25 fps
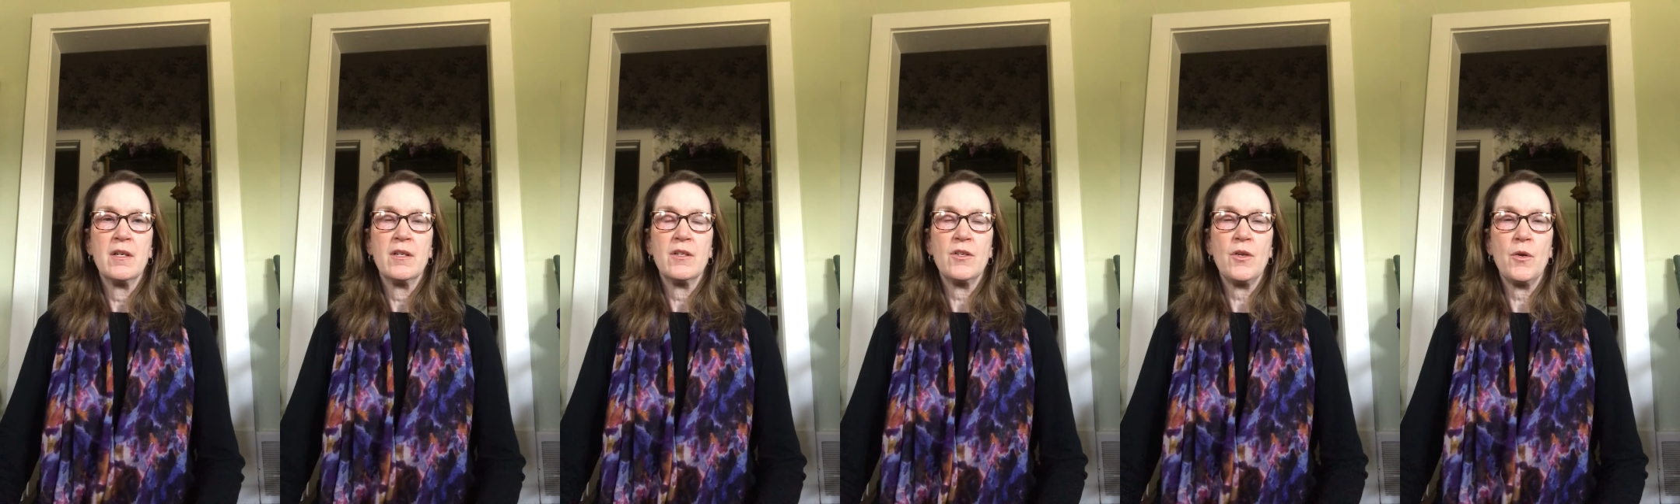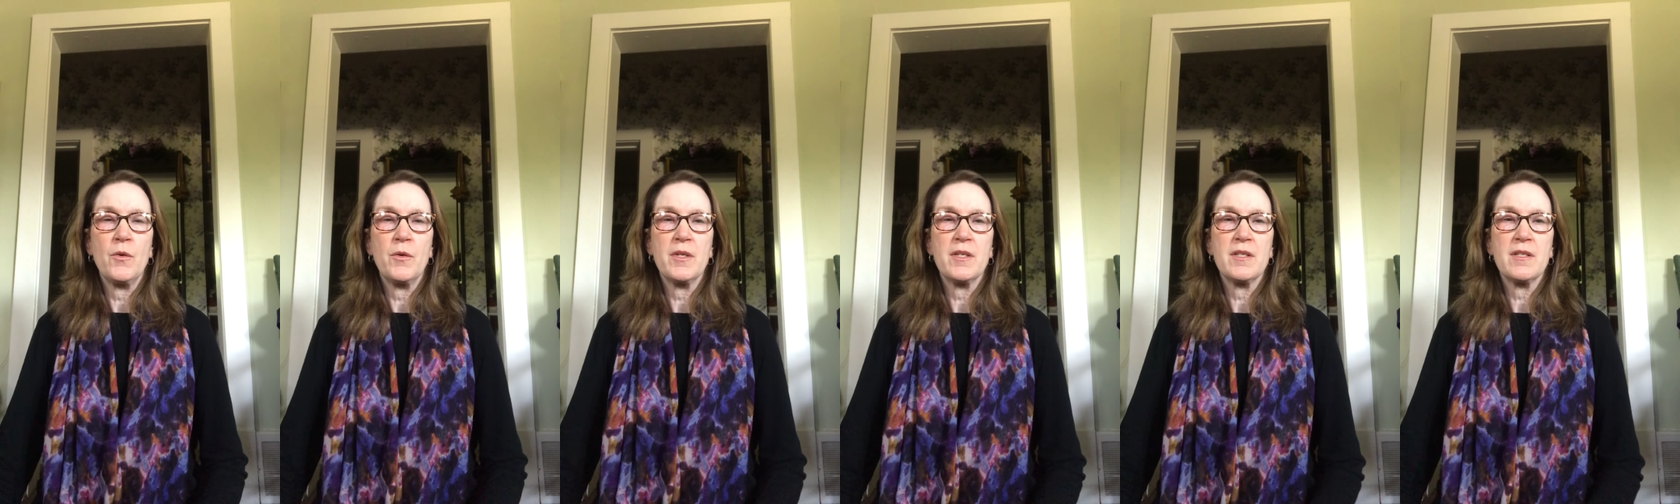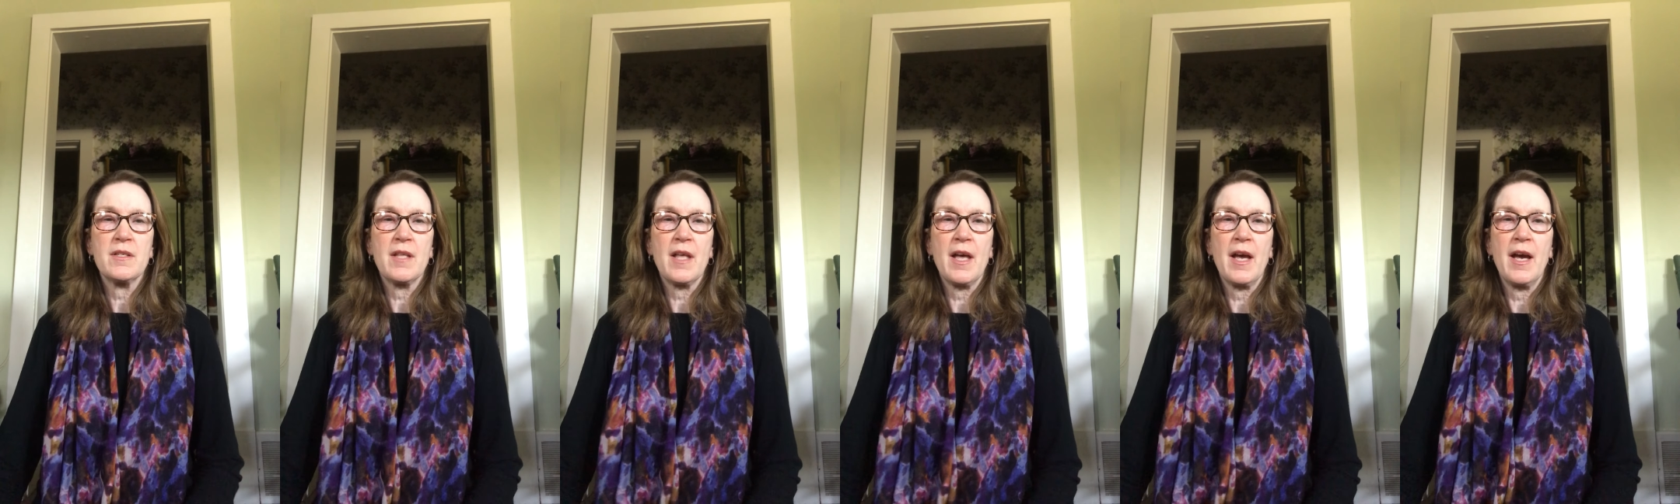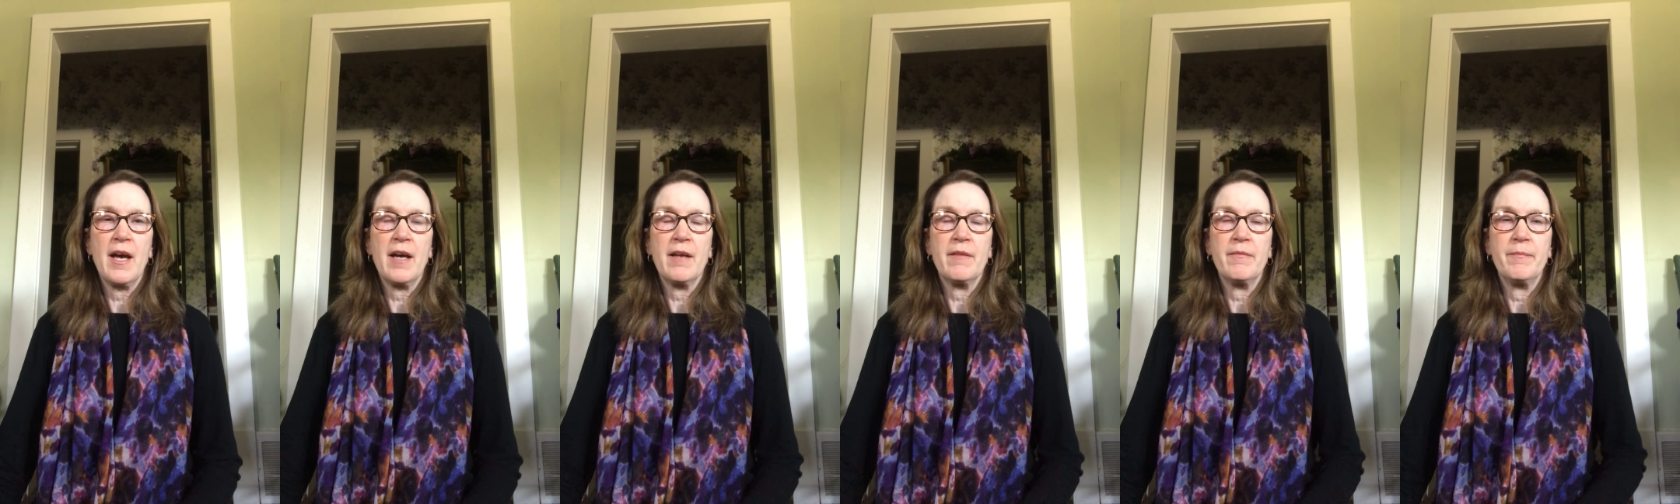Notice
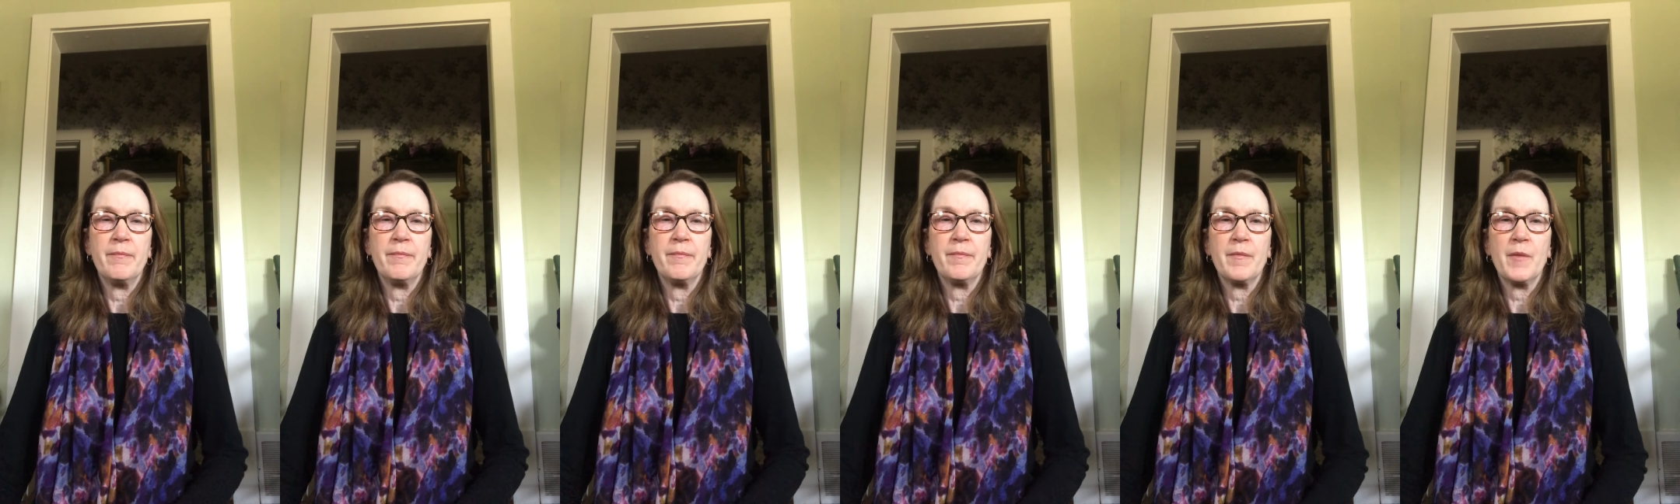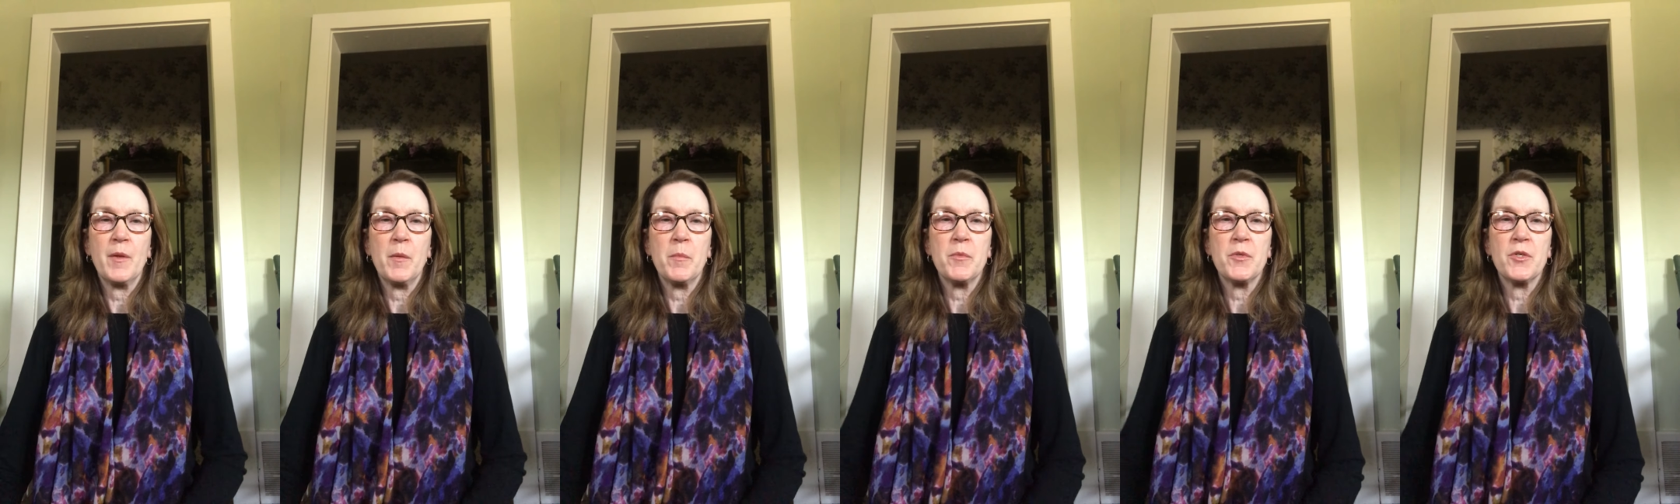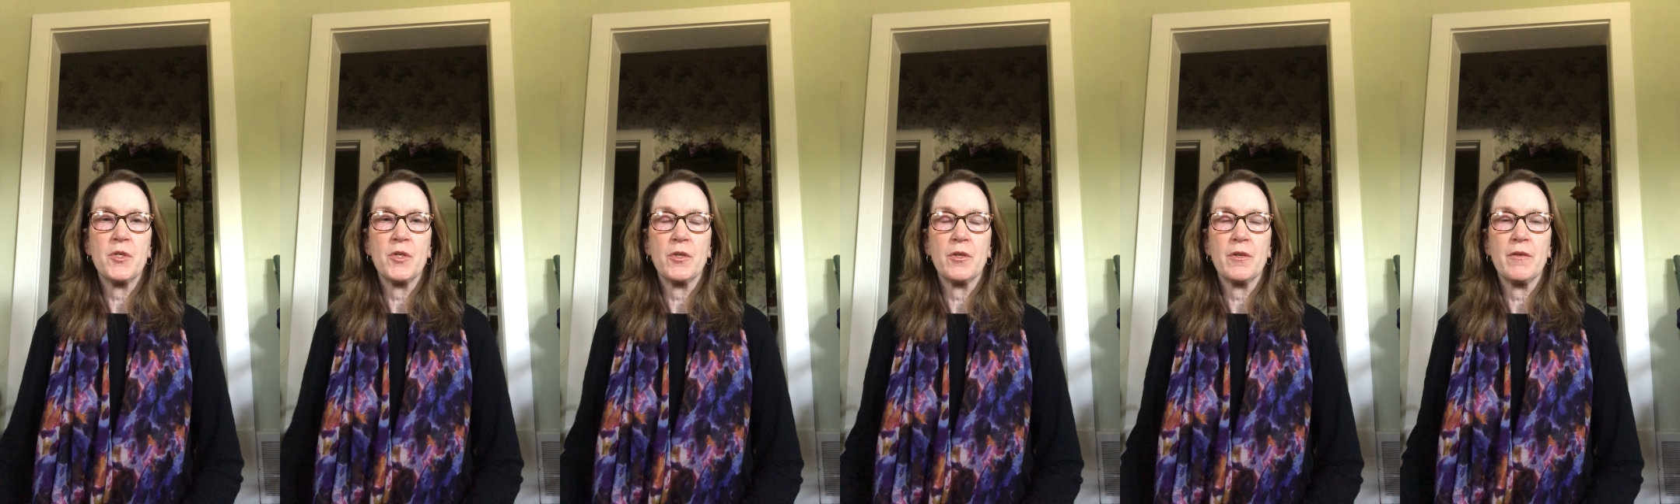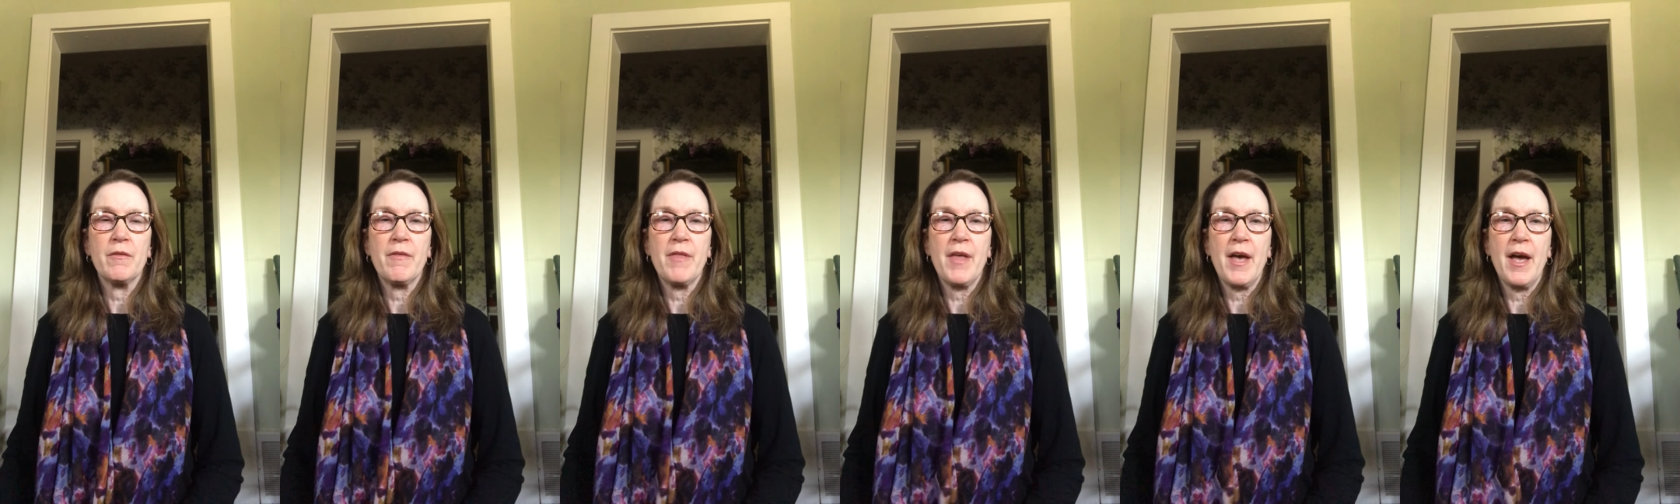that,
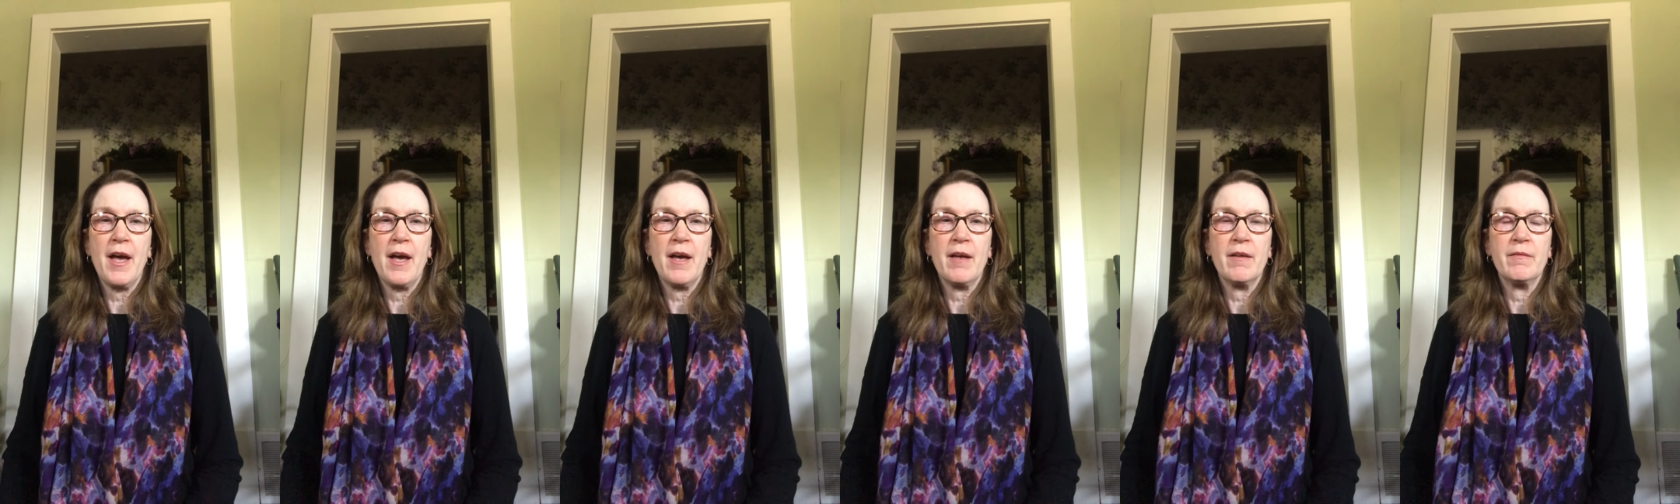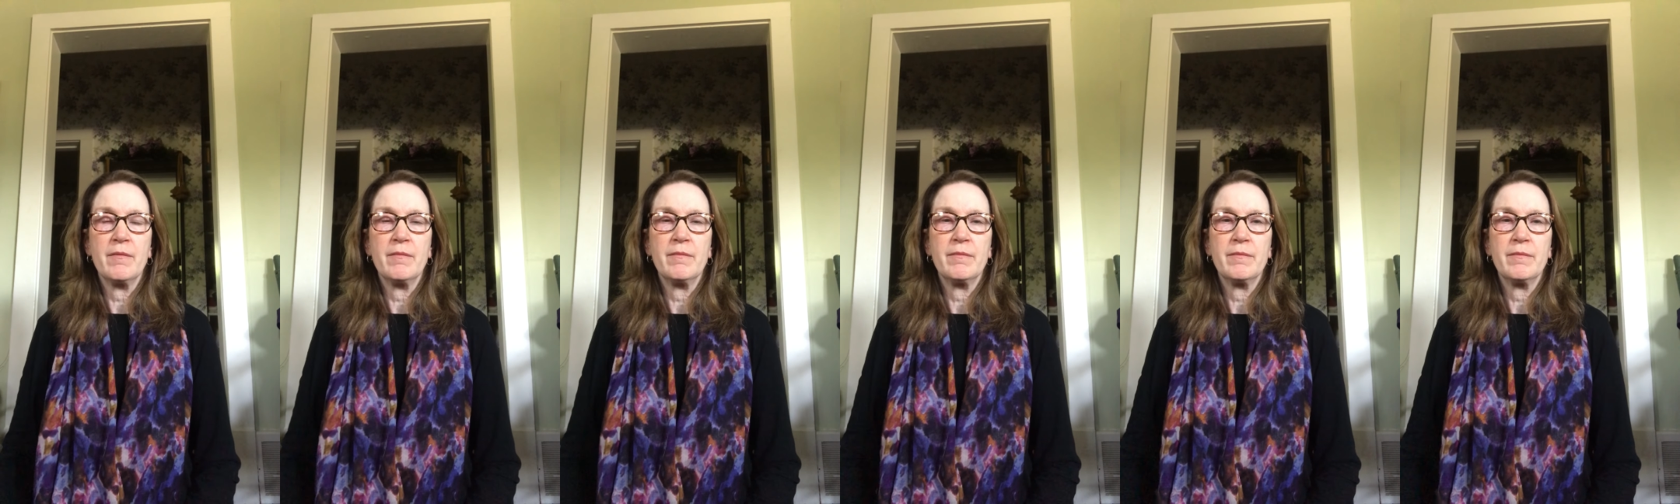observe that,